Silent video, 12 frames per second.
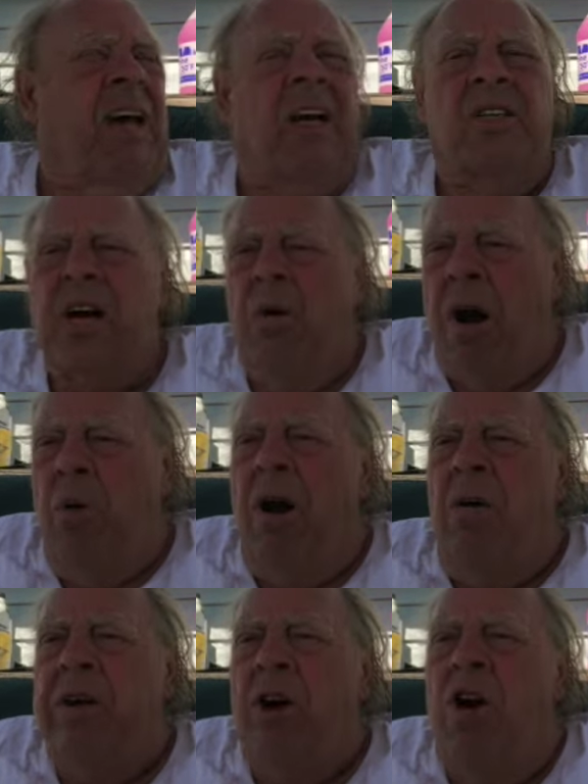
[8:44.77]
because I
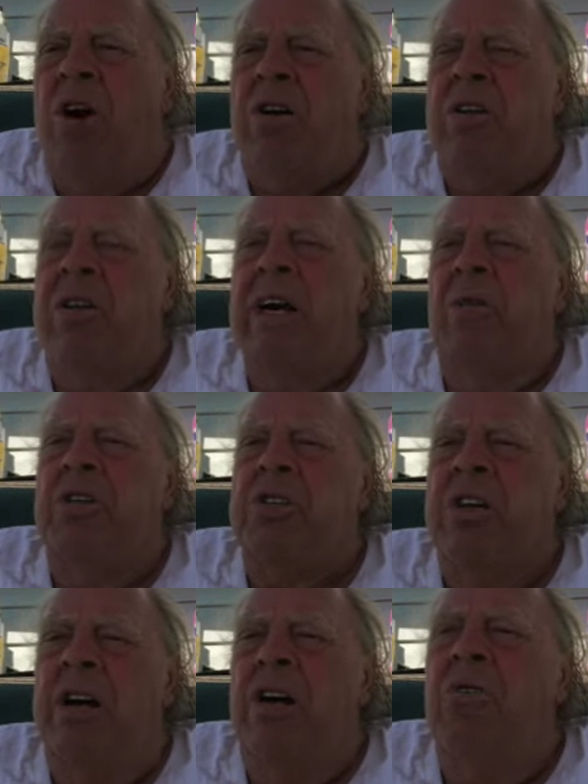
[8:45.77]
want to be heard. I want
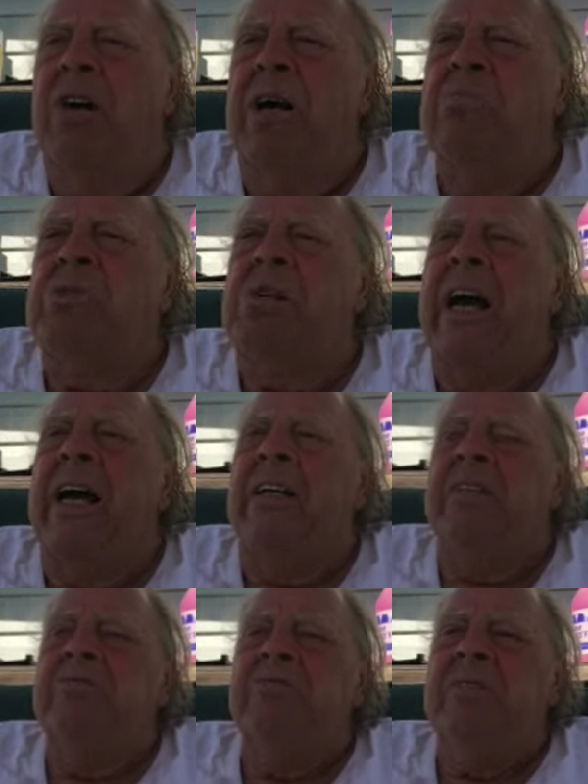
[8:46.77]
you to hear what I'm saying,